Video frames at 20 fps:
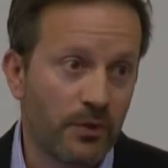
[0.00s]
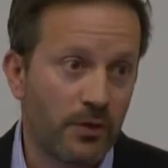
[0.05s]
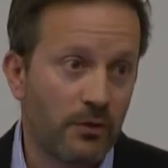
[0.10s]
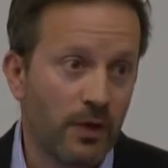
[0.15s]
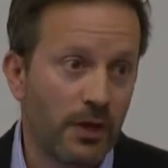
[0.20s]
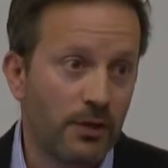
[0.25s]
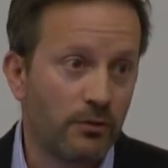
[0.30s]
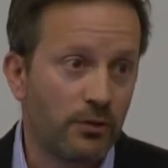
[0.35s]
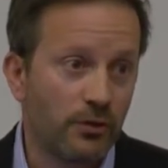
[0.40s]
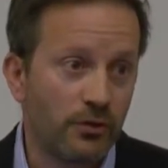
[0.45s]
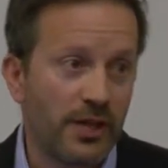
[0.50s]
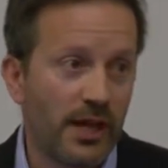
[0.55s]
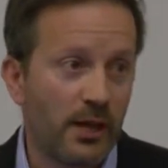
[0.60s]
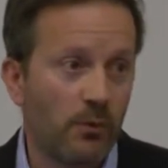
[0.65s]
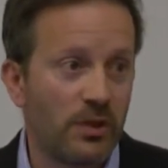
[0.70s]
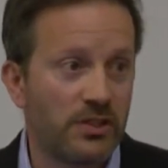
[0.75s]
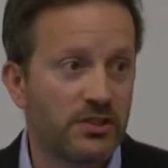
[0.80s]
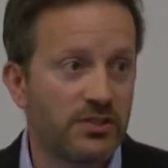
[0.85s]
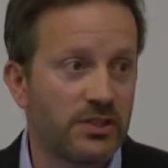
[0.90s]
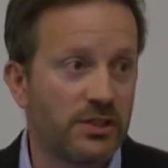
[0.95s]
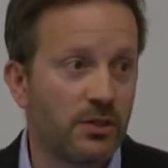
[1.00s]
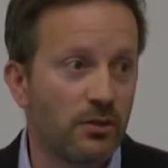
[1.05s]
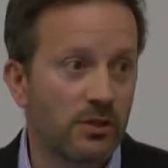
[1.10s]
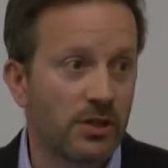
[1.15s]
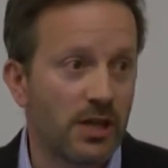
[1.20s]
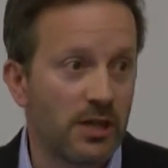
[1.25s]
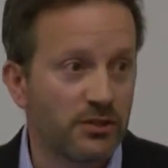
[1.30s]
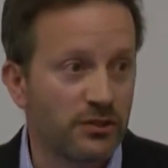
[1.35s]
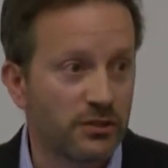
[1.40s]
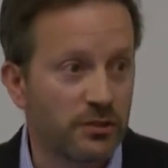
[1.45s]
Right? You KYC your
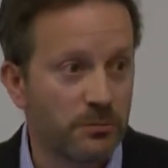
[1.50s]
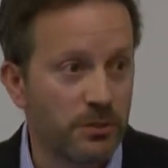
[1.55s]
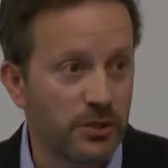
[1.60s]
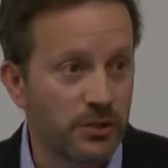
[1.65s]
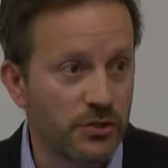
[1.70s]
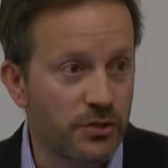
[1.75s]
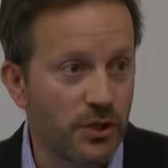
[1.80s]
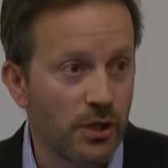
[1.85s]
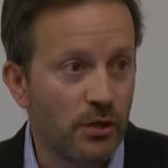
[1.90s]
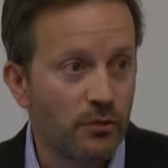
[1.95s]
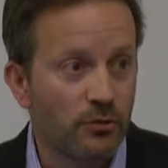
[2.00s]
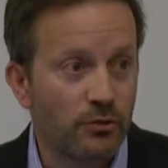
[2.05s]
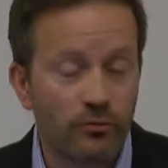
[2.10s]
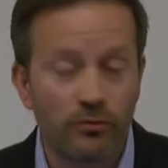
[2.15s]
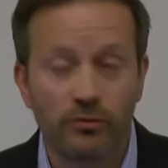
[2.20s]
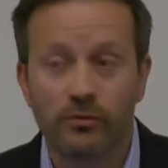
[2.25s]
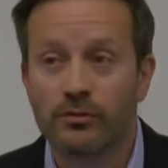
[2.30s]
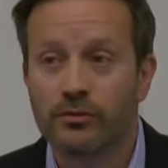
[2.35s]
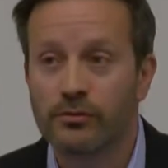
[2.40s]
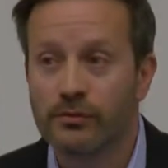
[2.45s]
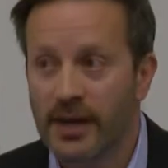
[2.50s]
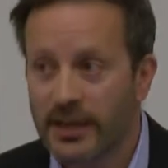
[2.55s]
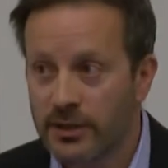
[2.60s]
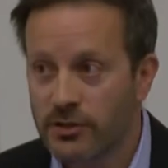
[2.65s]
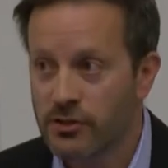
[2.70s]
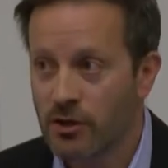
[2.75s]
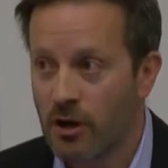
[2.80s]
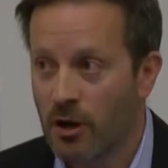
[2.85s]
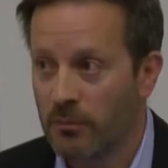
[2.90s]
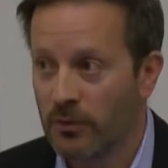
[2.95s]
customers, you do a great
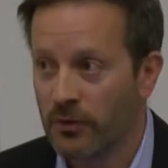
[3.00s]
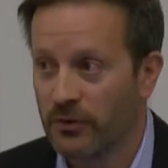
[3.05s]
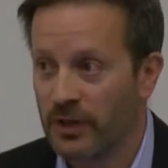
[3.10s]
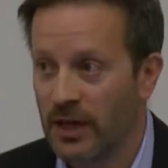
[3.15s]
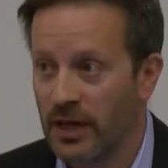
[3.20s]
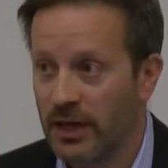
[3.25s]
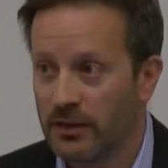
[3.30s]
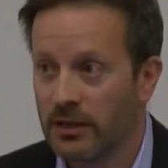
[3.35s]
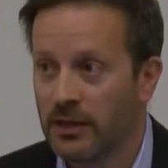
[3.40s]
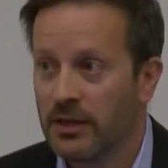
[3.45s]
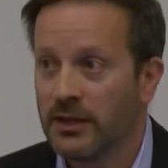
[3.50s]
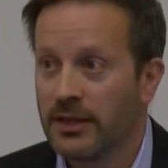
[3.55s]
job on that,